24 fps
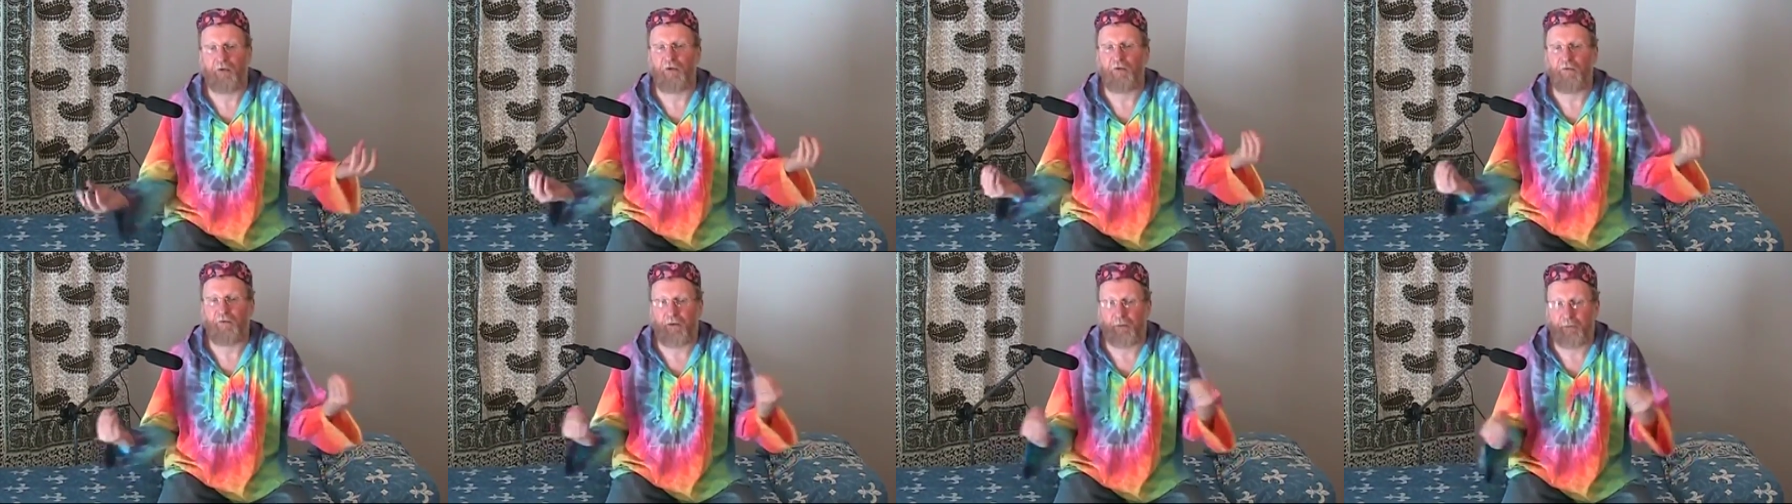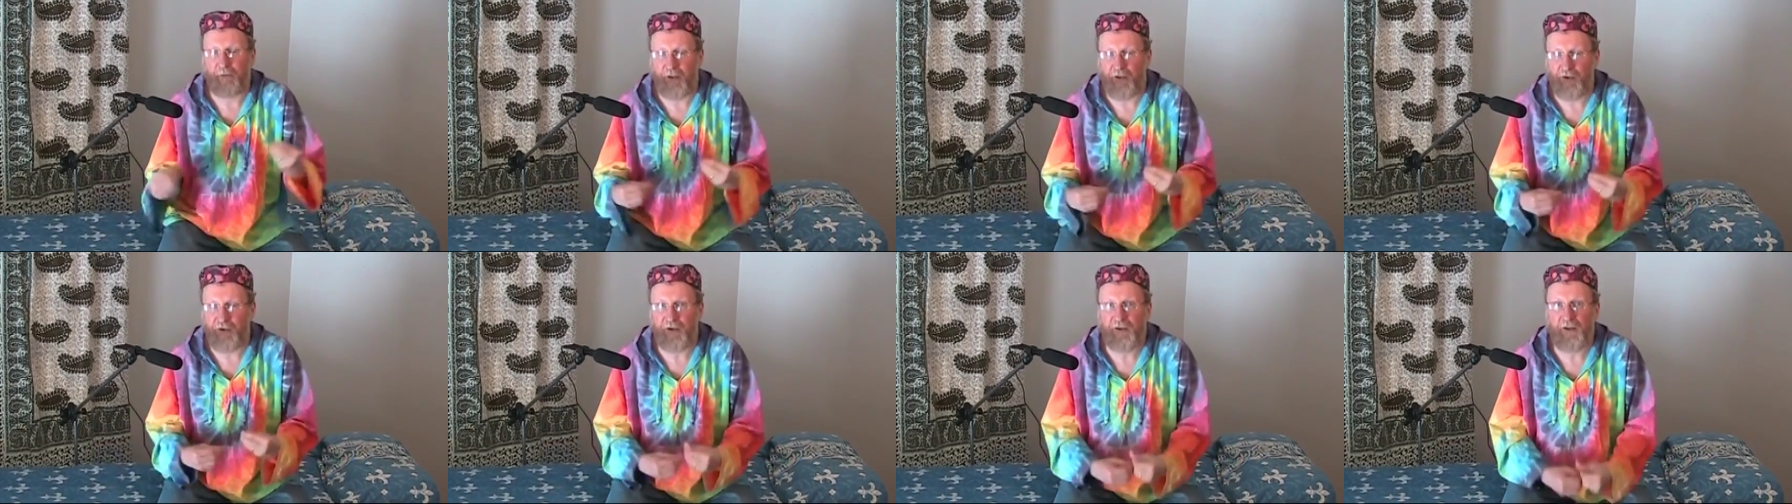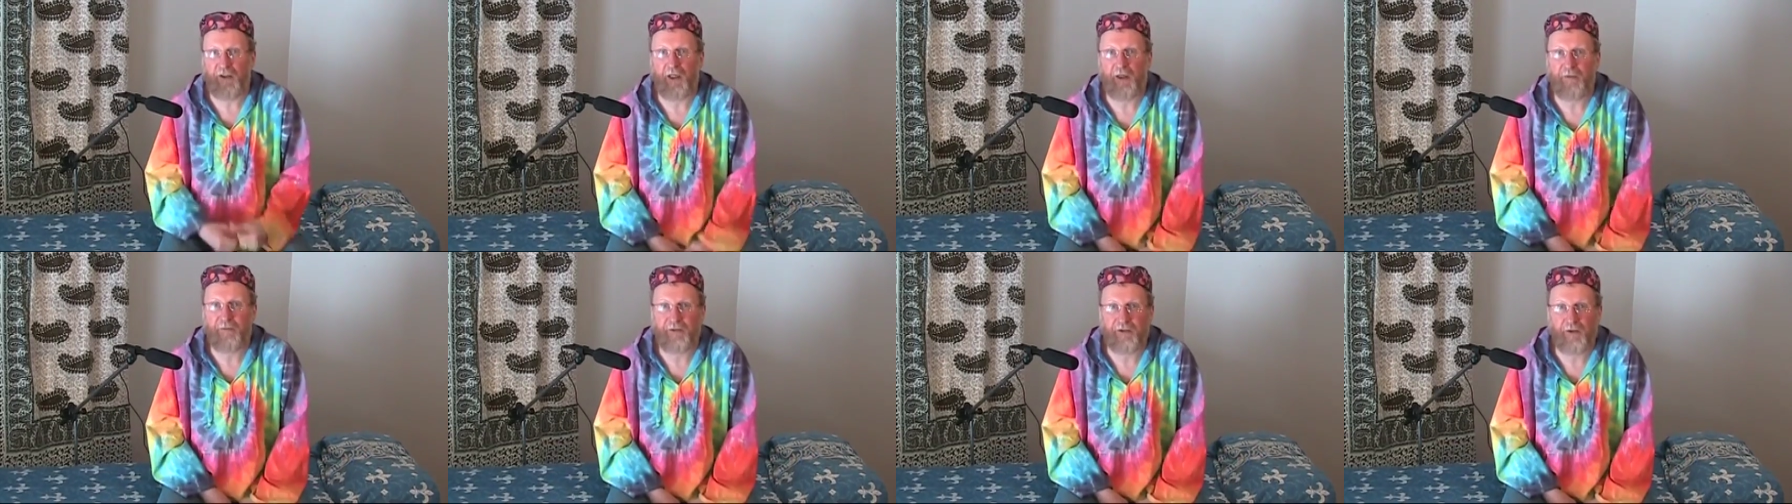information
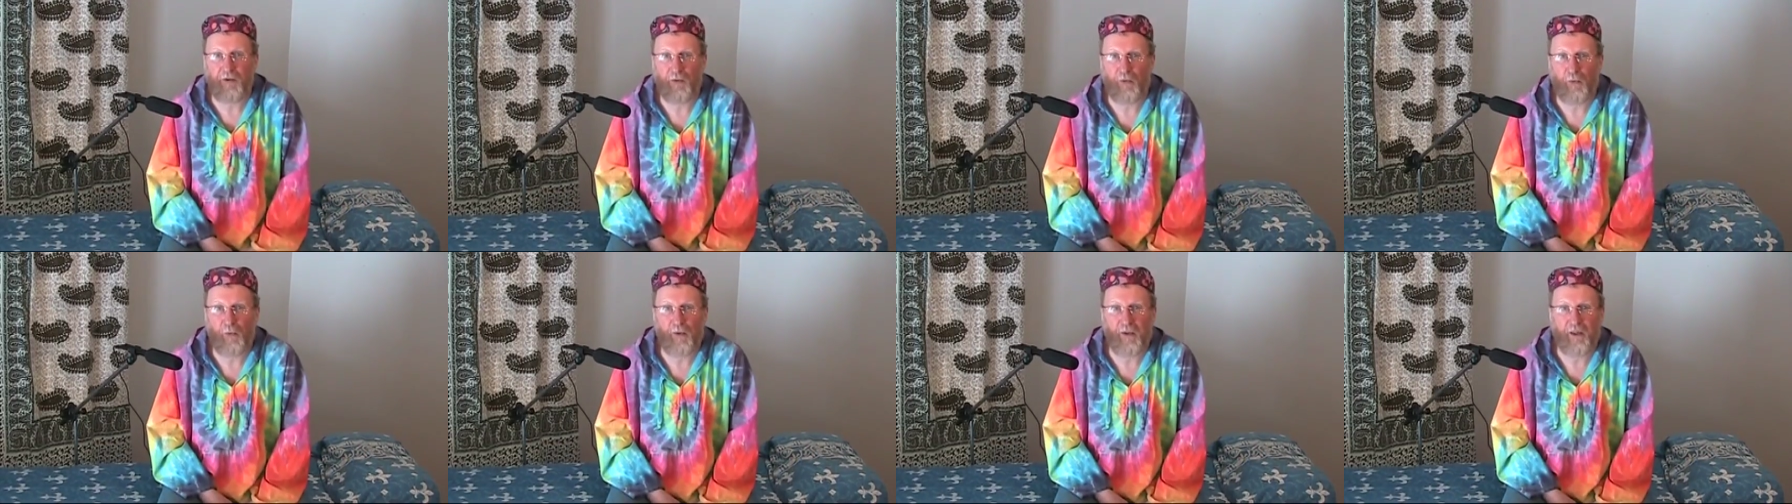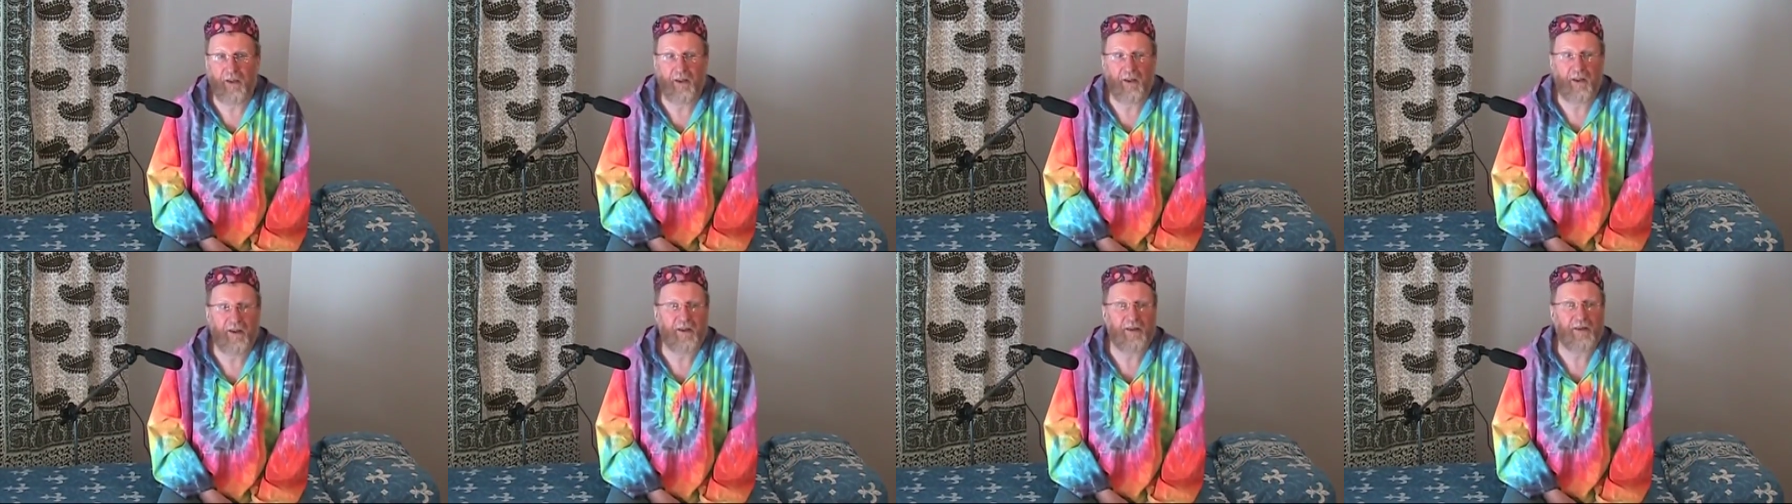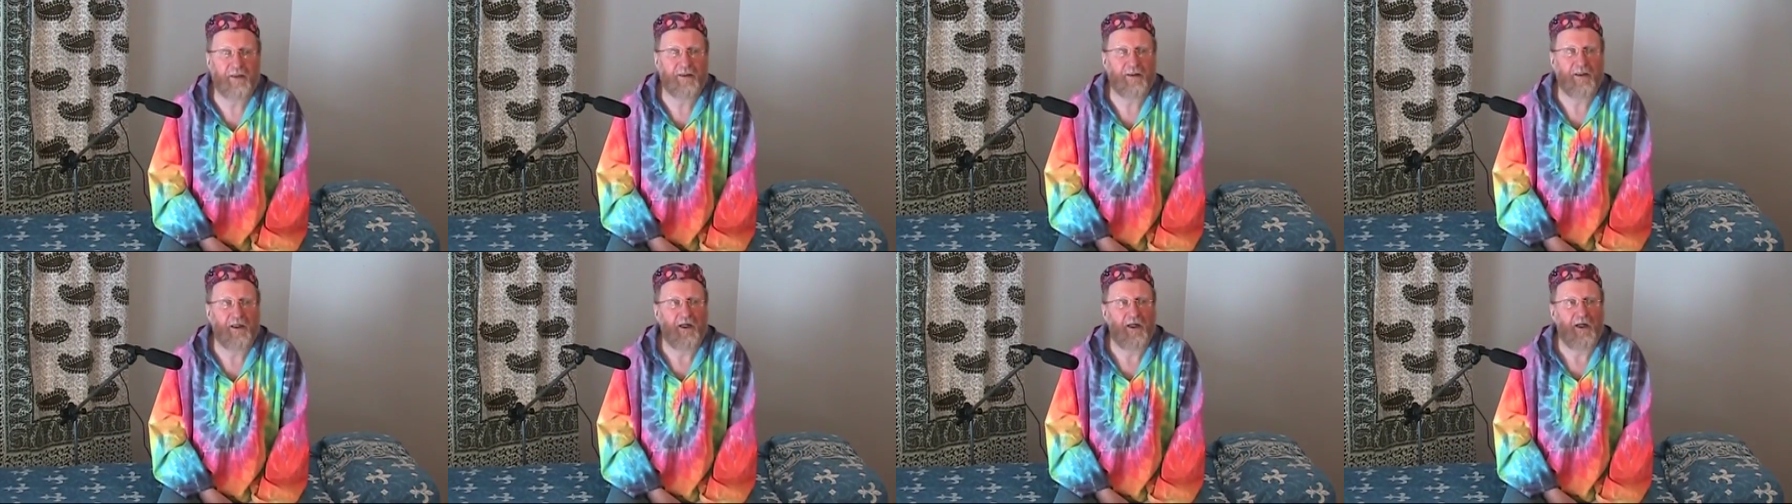comes our
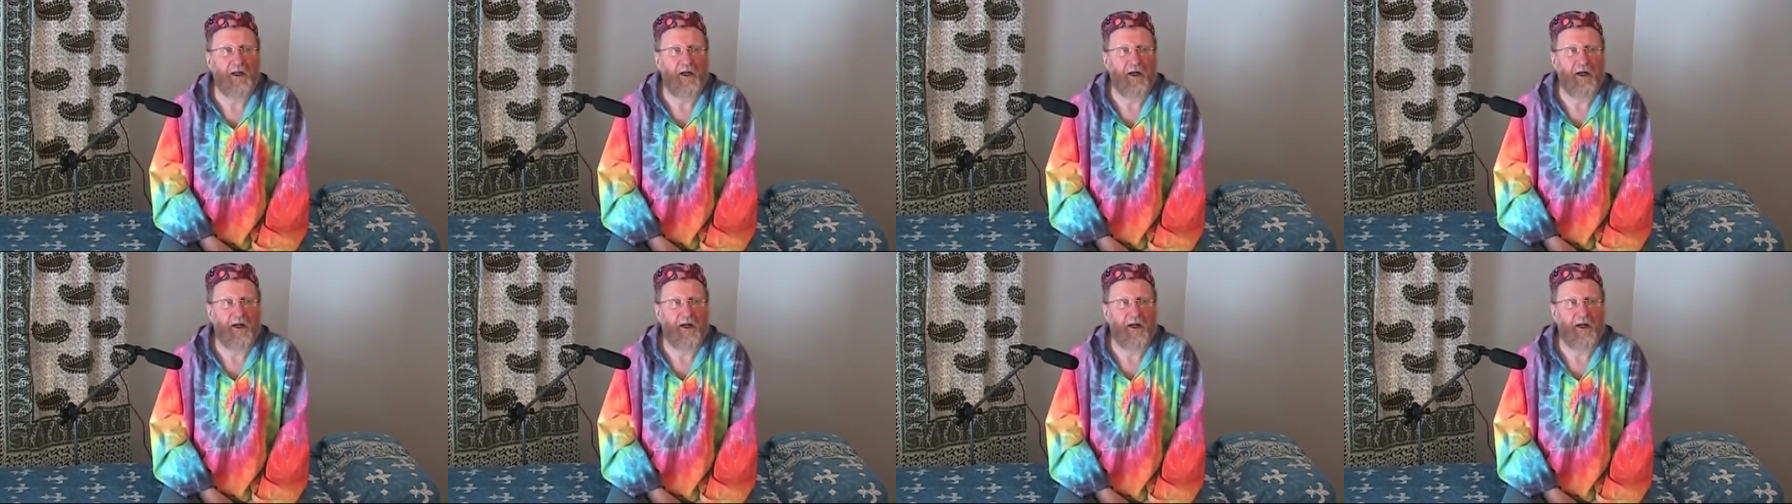ways.